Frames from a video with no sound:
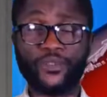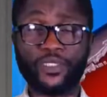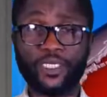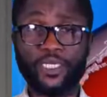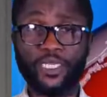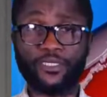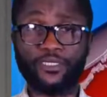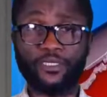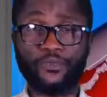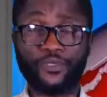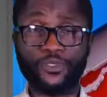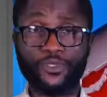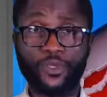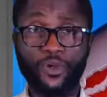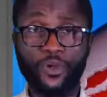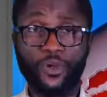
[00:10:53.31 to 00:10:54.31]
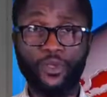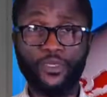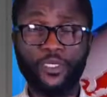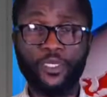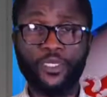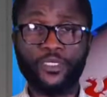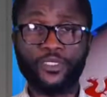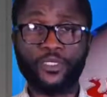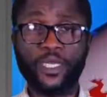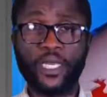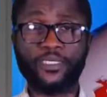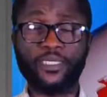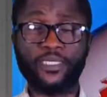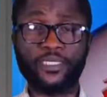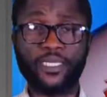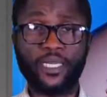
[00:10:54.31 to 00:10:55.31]
Select option all to
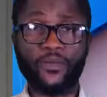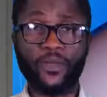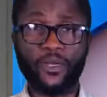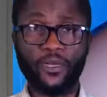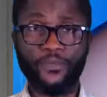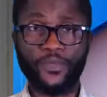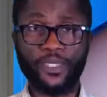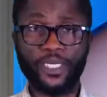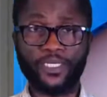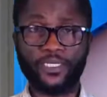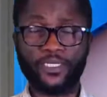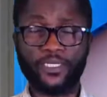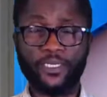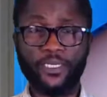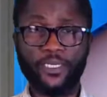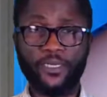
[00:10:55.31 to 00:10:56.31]
access our updates.